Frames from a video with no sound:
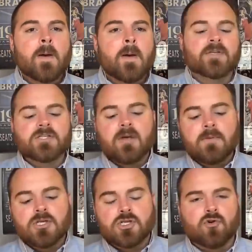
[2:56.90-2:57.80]
But
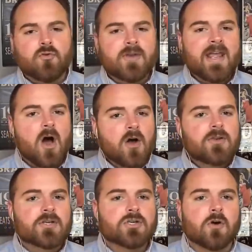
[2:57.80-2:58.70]
some of the scrutiny
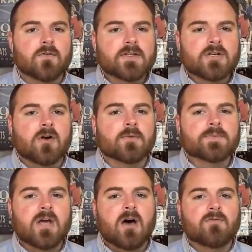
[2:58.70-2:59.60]
undeserved in
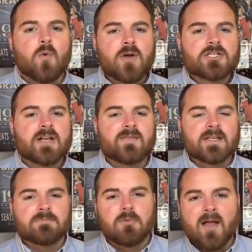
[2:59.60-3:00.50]
terms of questioning
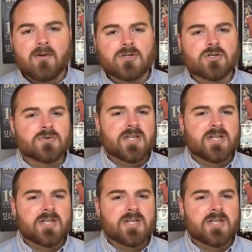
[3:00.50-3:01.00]
these players who